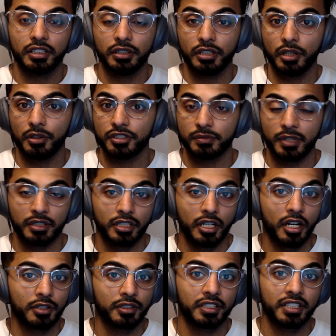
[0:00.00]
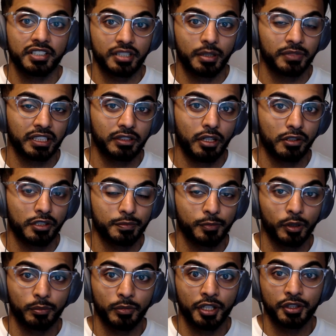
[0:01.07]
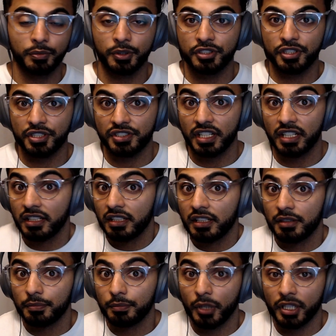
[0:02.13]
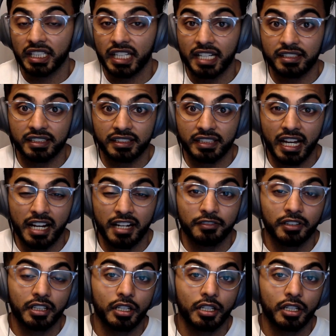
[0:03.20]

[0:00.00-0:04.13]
You know, it's around $100 and something per month, which is money I didn't have.